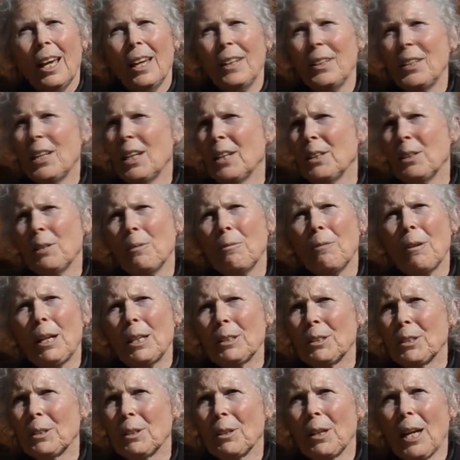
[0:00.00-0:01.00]
And then the
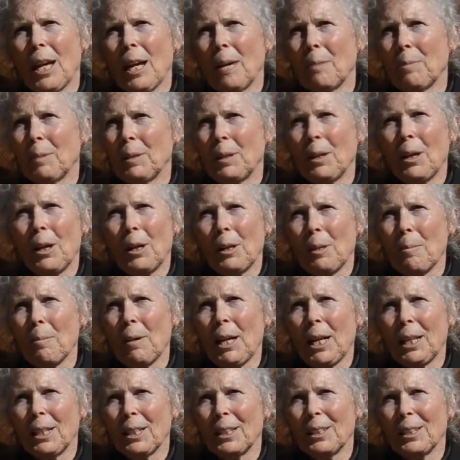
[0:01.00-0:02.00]
rest will happen
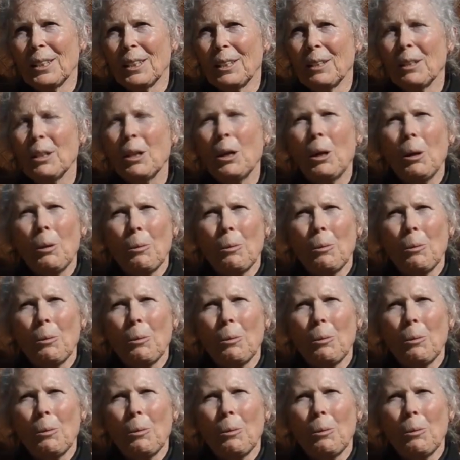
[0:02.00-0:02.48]
automatically.